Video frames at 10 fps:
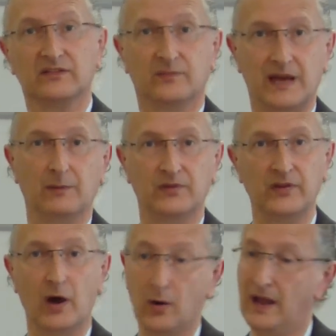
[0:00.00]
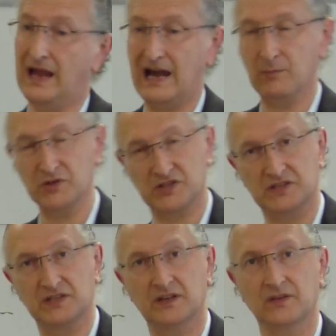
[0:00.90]
to be able to know how much
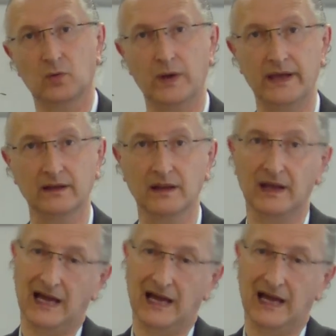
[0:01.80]
to turn the wheel,